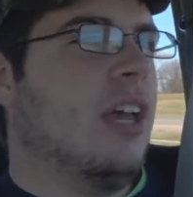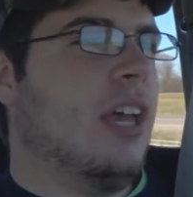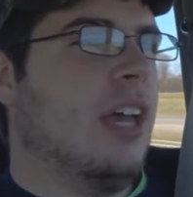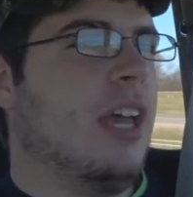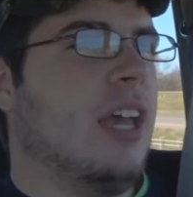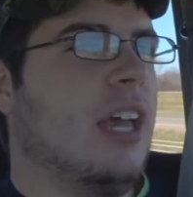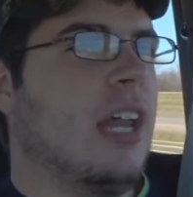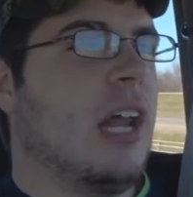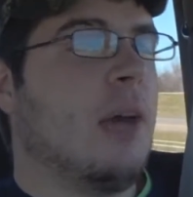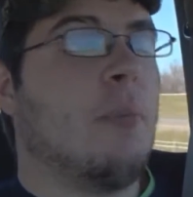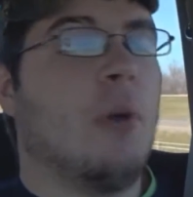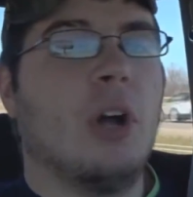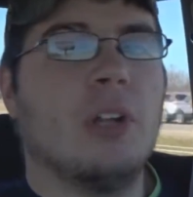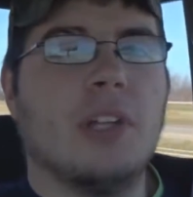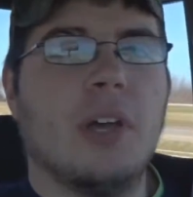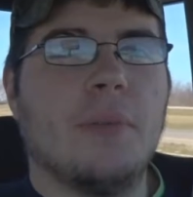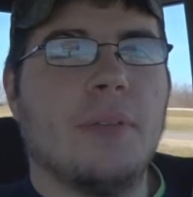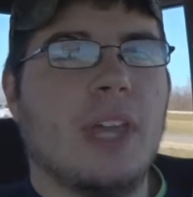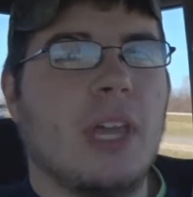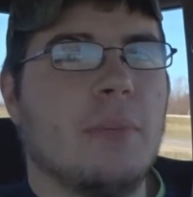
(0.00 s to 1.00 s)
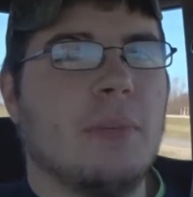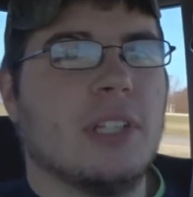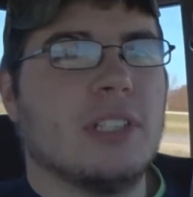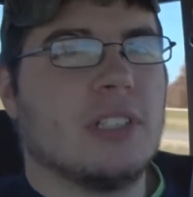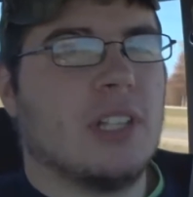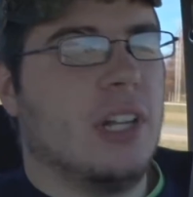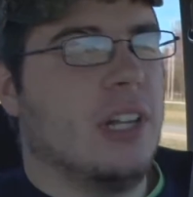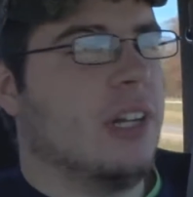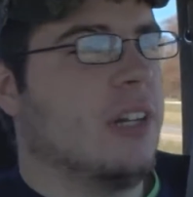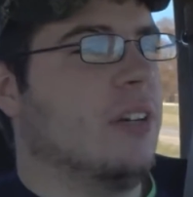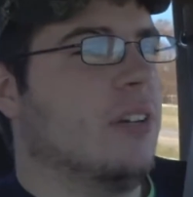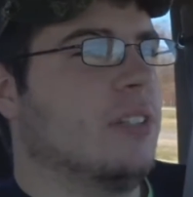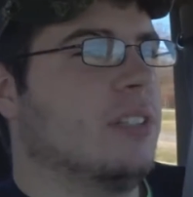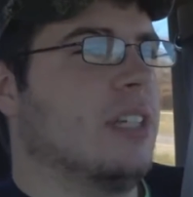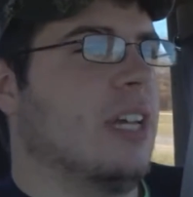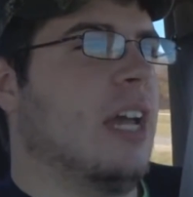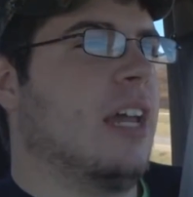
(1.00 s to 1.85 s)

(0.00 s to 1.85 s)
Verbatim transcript: and I'm all done with the ambulance clinicals.